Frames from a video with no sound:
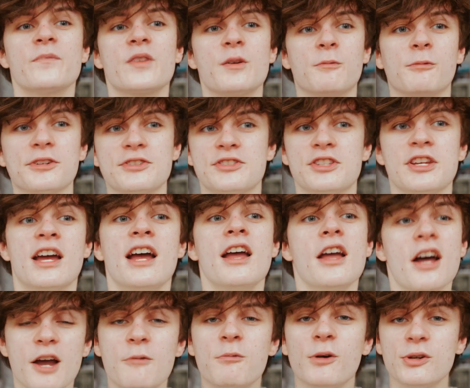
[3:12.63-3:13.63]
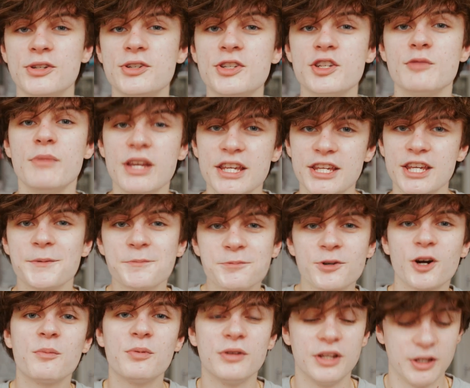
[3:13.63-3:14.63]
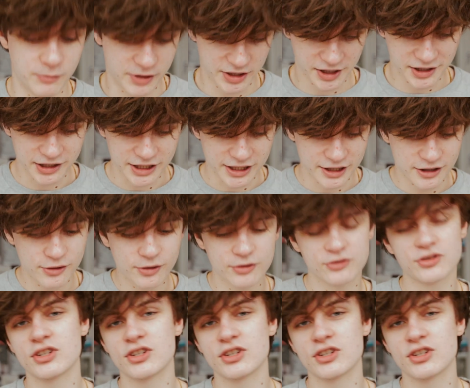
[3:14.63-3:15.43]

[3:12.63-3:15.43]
was that I wanted to make it properly weekly and not